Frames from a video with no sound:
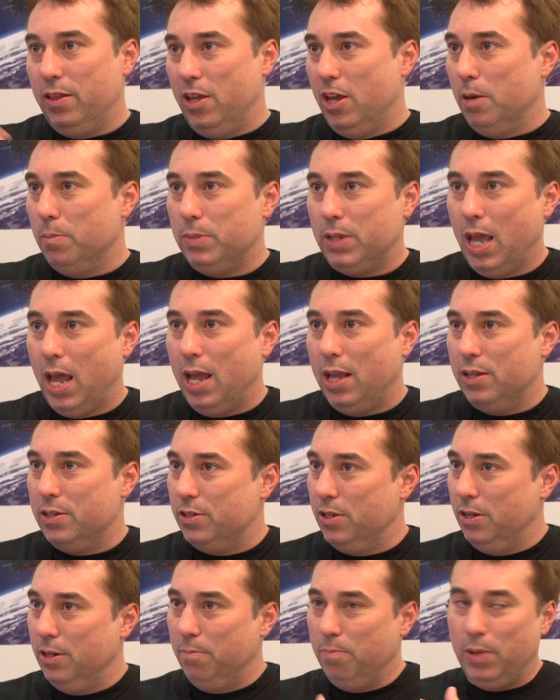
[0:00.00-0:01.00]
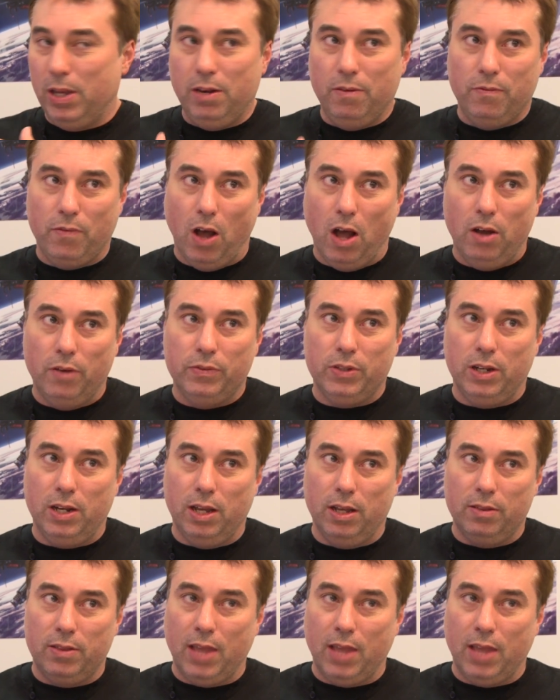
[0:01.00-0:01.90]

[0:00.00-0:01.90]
the updates and being involved in it,